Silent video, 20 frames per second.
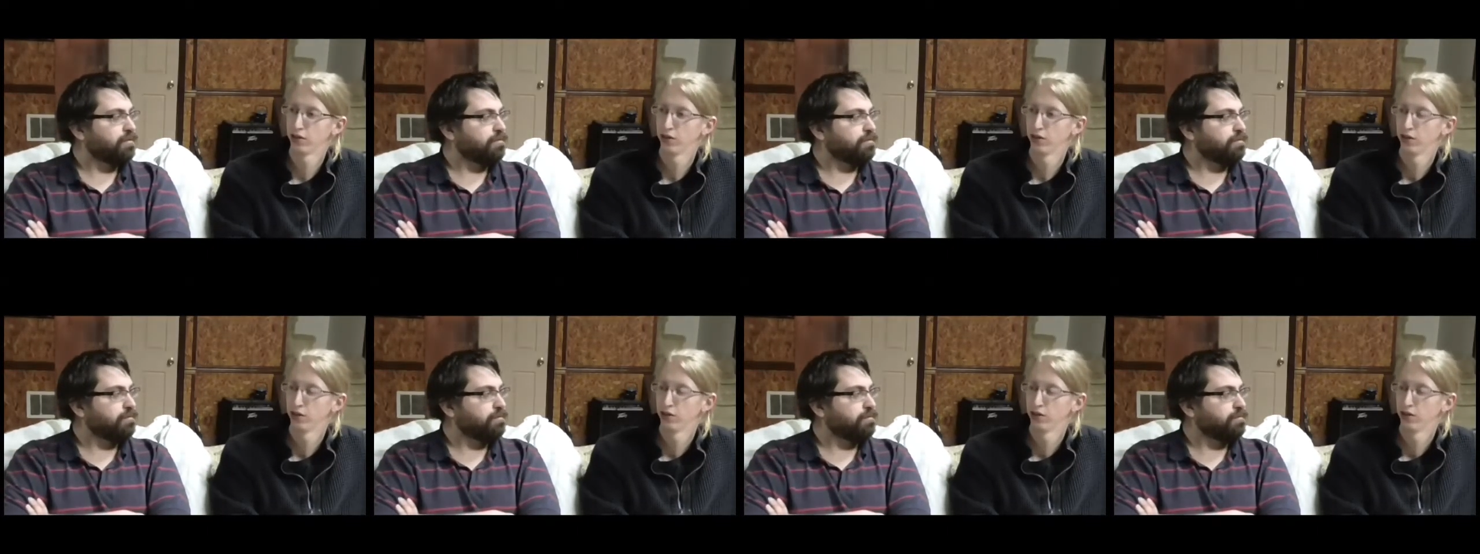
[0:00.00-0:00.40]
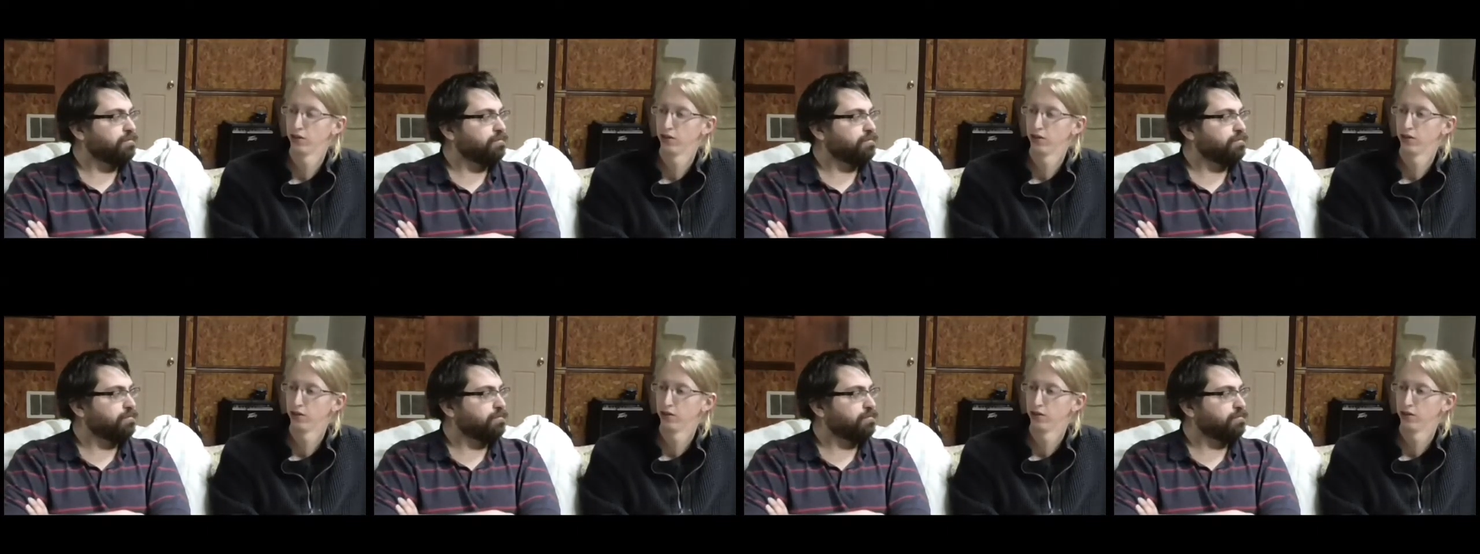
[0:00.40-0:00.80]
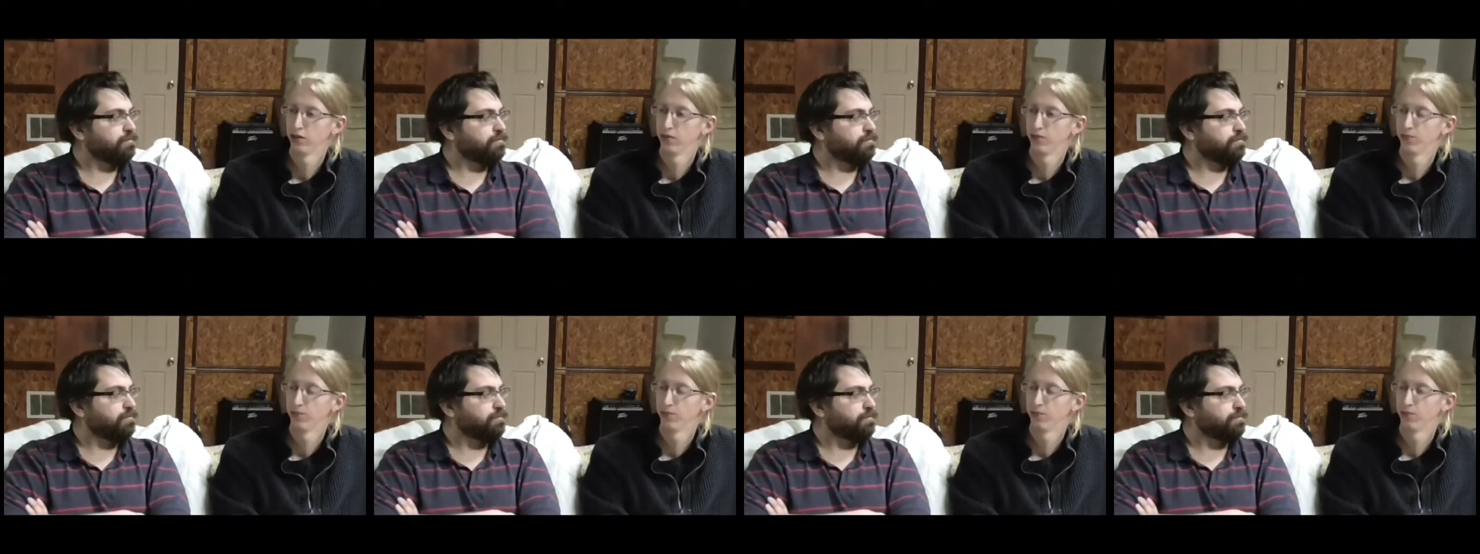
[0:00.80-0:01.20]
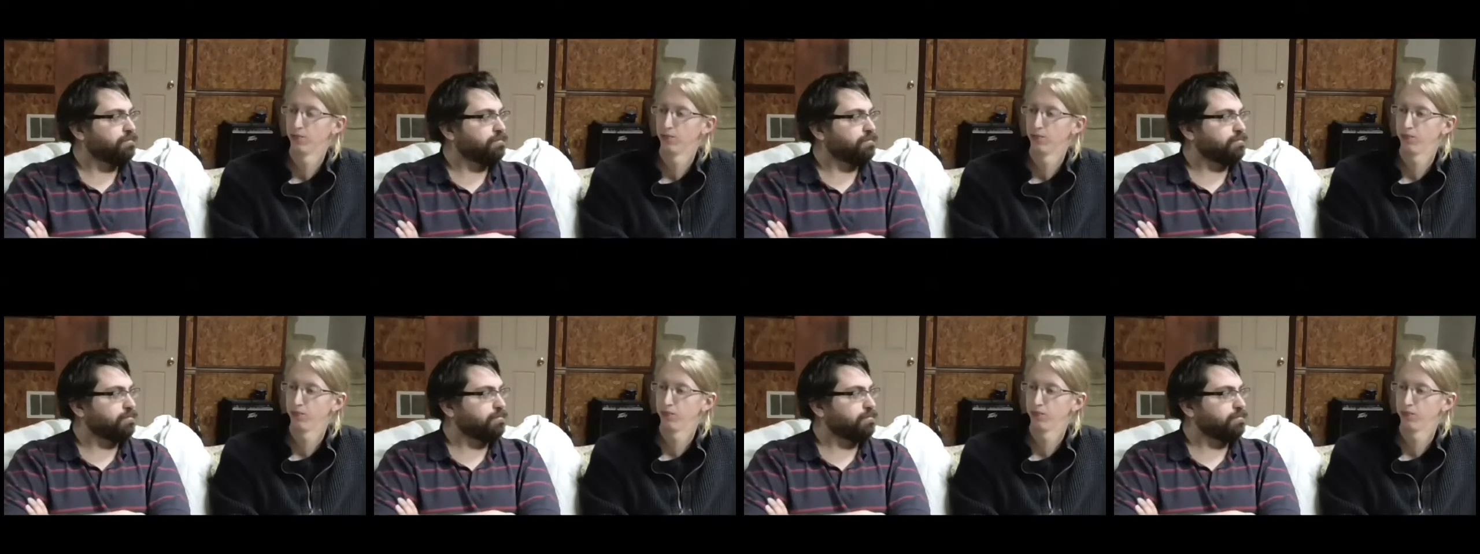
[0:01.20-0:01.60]

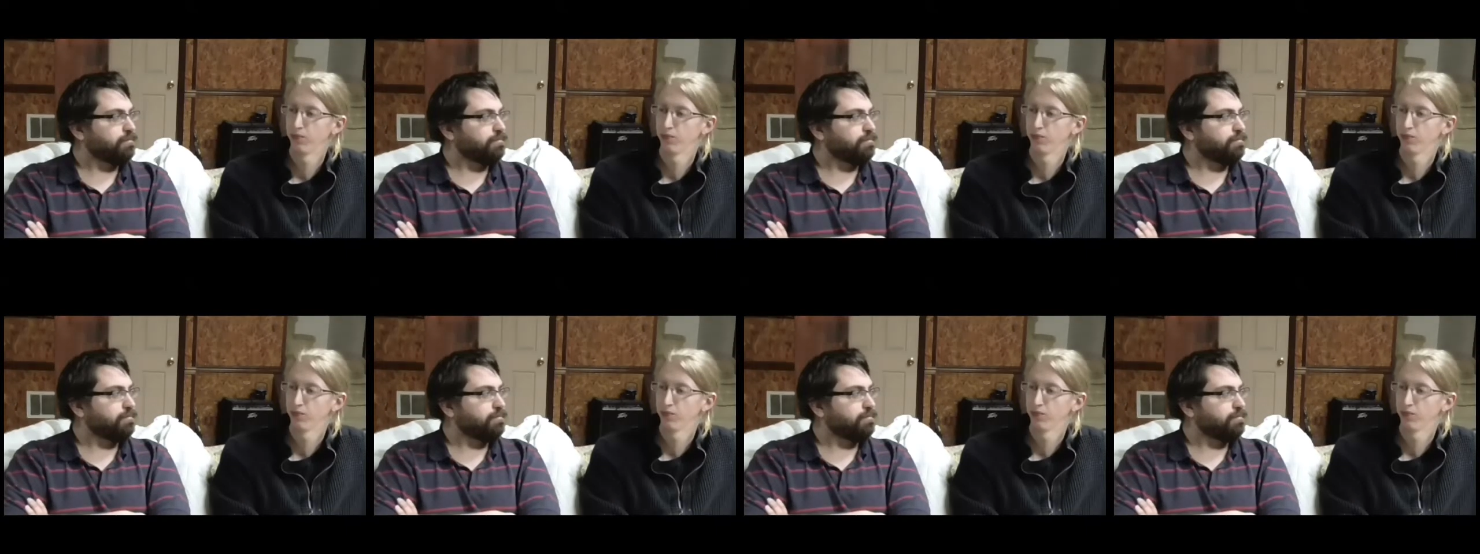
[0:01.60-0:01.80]
Nothing is said.